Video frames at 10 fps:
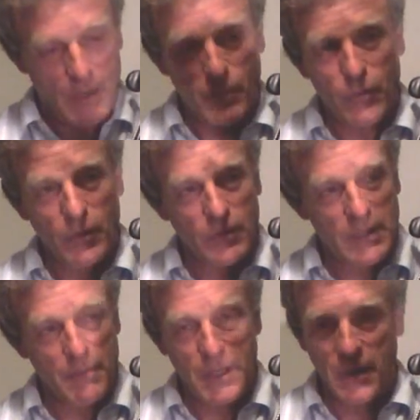up would look
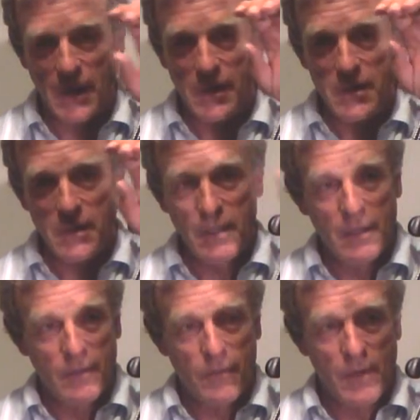something like this,
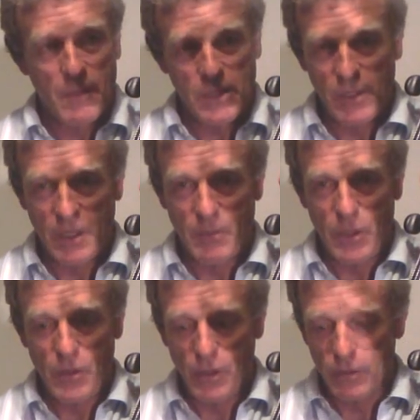very much like a
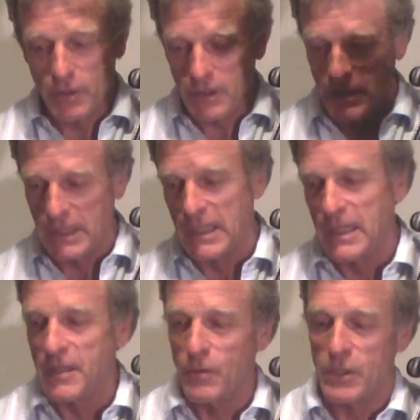bow hold,
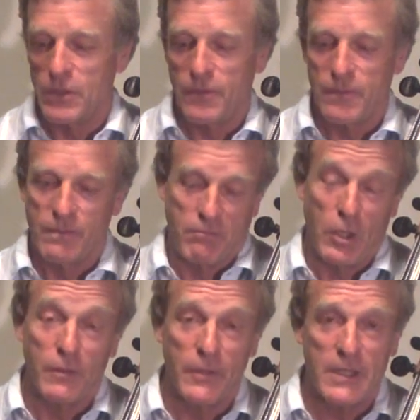which,
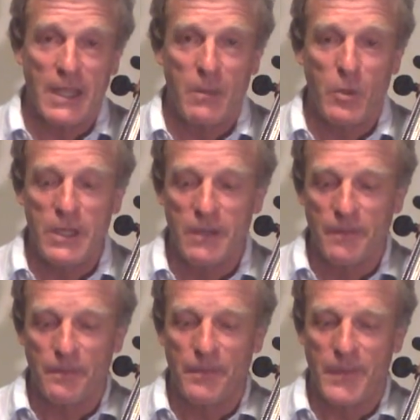well, for the same reason,
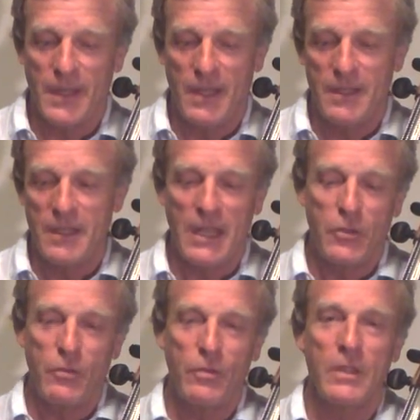that it's a
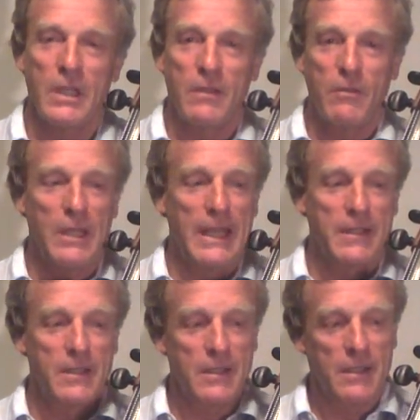natural,
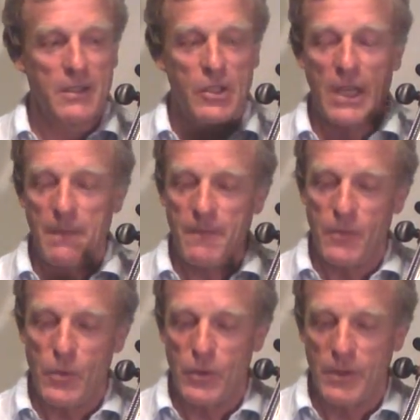relaxed shape
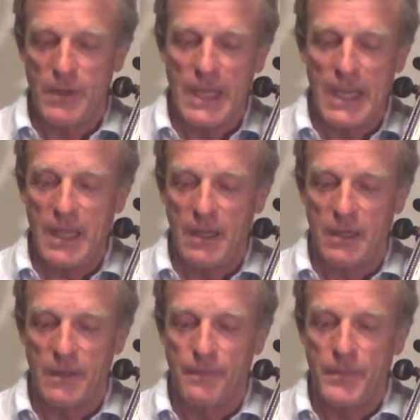for the
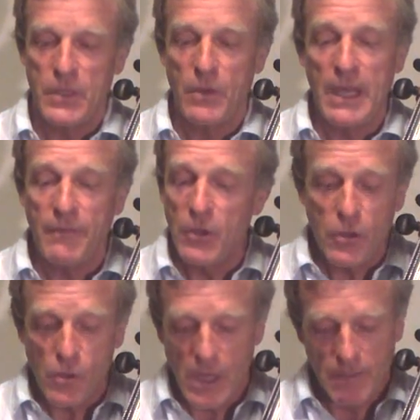hand. So I have no
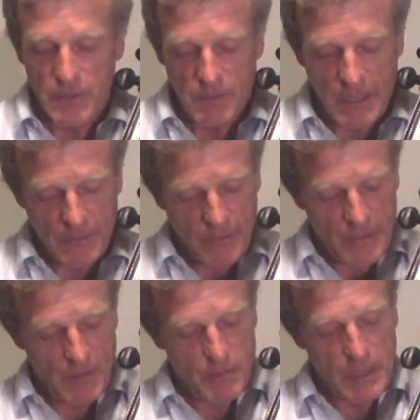qualms about the
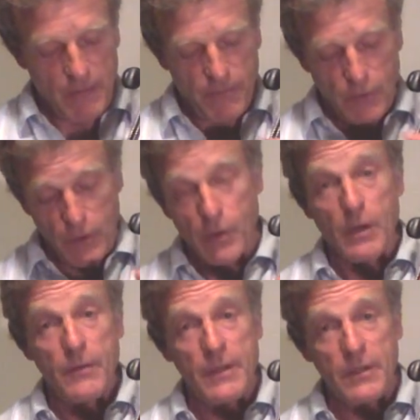thumb being further
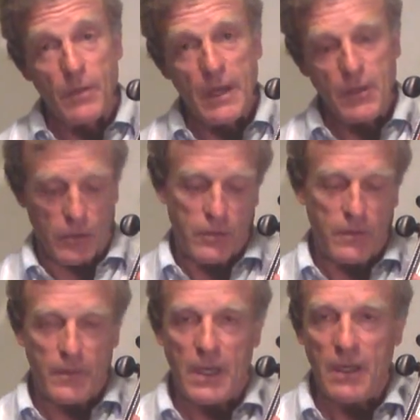over this way, not so
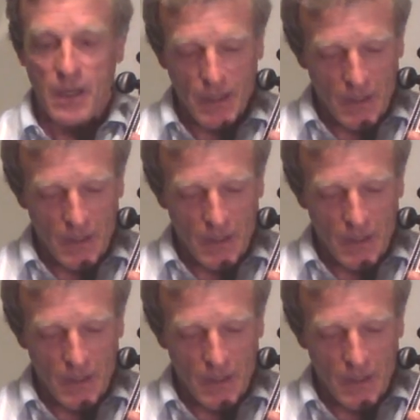far,